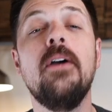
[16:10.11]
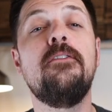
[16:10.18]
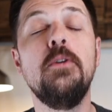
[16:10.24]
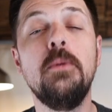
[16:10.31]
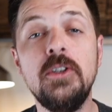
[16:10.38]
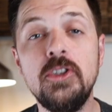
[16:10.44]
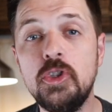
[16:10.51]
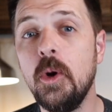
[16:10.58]
If
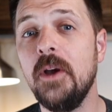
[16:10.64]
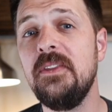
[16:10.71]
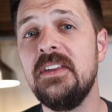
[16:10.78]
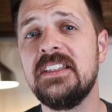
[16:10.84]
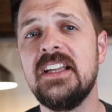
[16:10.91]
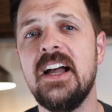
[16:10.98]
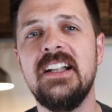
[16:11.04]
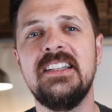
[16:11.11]
you enjoyed
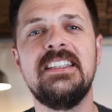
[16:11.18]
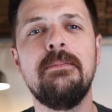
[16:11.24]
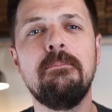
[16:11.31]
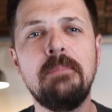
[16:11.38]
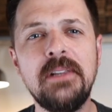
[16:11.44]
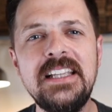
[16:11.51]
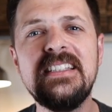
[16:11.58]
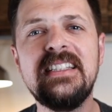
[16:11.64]
this
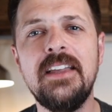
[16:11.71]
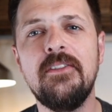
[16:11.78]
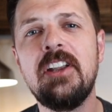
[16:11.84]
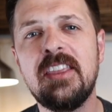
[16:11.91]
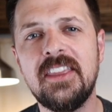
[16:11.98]
content, please give it a